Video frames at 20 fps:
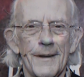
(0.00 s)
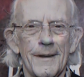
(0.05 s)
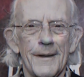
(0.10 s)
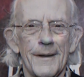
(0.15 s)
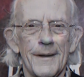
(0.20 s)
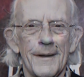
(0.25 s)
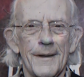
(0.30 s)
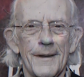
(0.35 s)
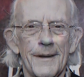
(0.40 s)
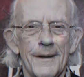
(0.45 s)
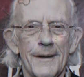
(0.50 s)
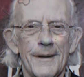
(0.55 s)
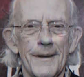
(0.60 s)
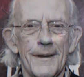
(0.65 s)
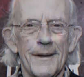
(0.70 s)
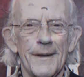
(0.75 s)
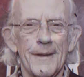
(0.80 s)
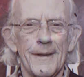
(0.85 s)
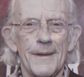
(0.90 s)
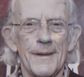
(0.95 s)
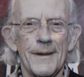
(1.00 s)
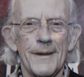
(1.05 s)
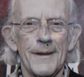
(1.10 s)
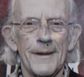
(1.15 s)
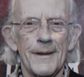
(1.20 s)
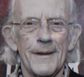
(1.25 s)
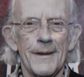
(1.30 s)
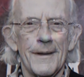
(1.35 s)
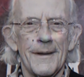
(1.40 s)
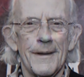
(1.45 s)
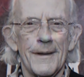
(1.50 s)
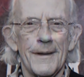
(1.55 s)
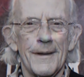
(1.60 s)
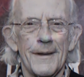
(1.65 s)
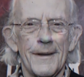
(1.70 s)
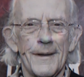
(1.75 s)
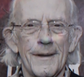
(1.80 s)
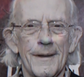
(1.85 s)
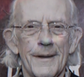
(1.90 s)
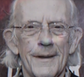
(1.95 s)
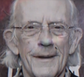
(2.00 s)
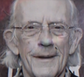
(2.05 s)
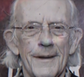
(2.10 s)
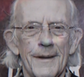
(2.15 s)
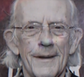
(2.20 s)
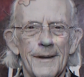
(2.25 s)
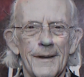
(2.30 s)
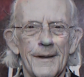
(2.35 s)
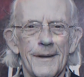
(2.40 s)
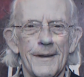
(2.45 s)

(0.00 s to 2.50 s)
Zemeckis himself, who would win an Oscar